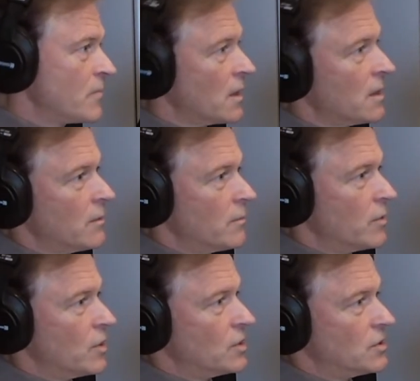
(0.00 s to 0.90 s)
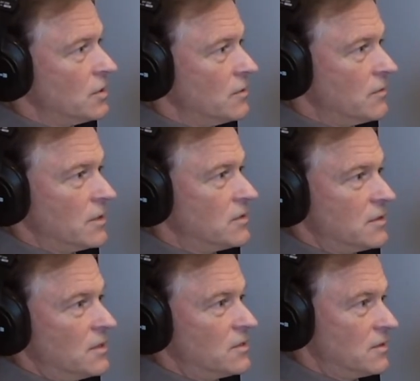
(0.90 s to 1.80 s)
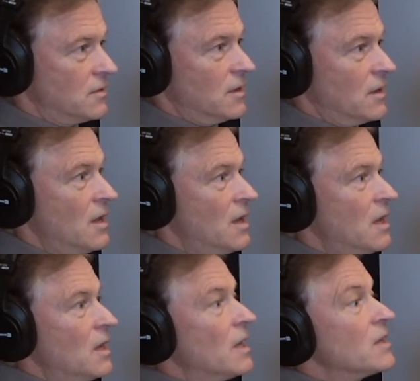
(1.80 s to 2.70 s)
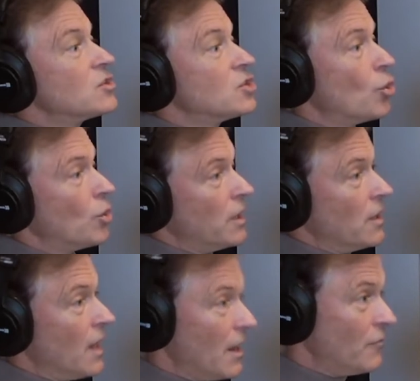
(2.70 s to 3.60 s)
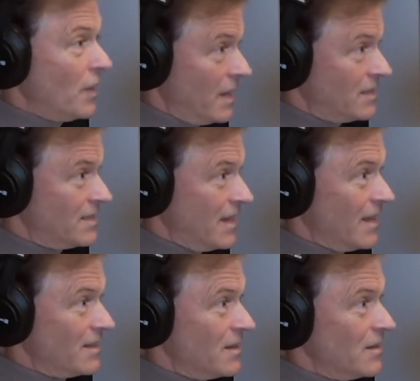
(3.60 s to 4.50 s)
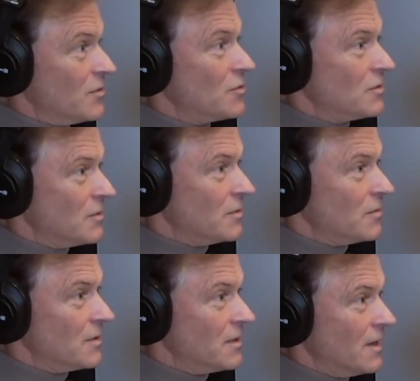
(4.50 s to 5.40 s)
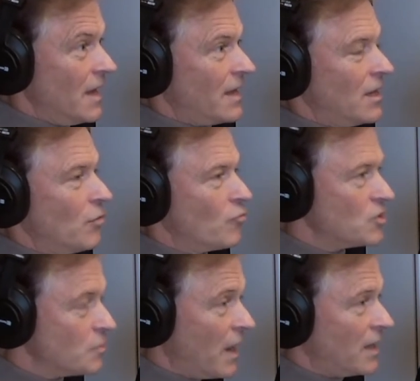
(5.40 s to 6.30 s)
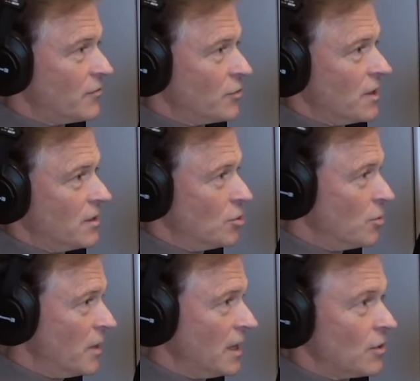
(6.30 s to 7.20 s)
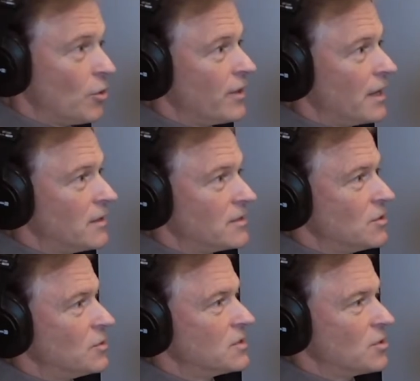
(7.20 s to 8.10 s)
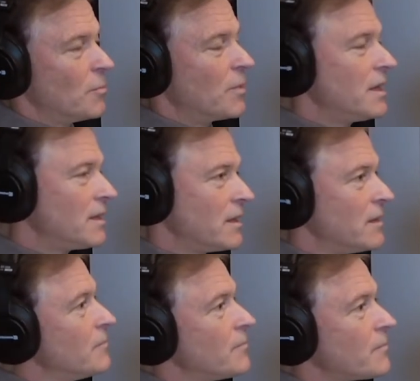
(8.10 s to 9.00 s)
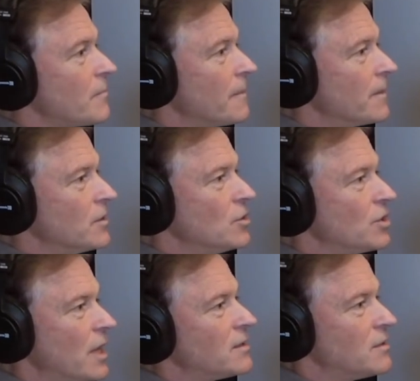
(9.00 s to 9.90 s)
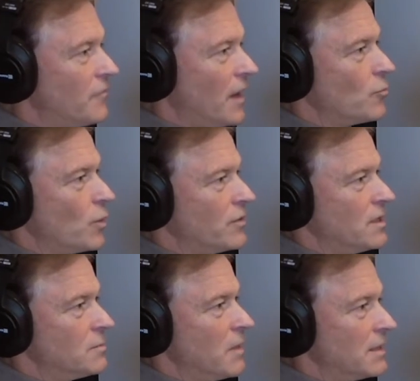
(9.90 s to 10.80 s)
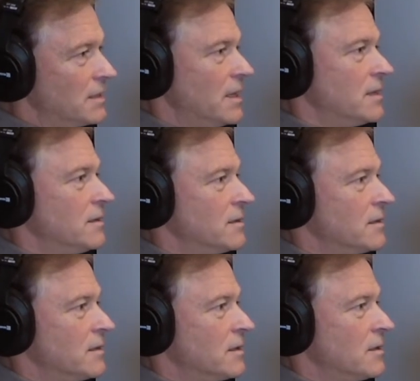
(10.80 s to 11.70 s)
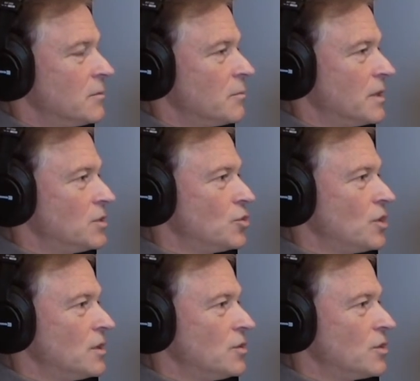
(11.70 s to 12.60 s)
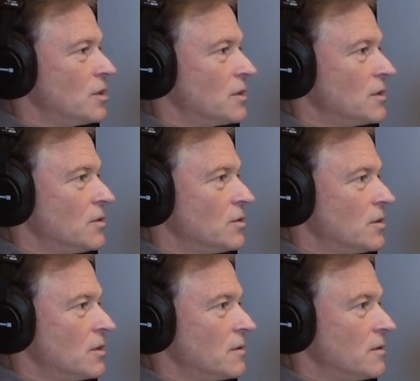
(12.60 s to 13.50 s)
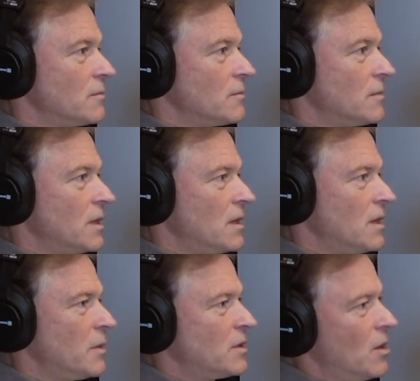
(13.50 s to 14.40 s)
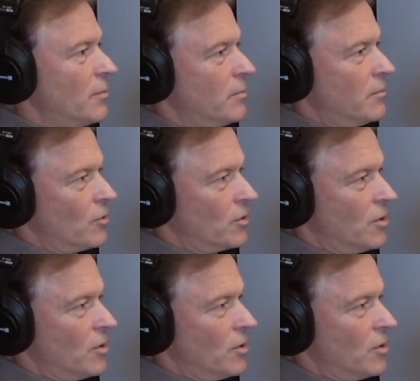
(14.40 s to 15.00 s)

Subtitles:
because it's totally loveless and lacking of respect for another human being and all that. So it's completely, you can't defend what these men did, but you can make it a little bit more.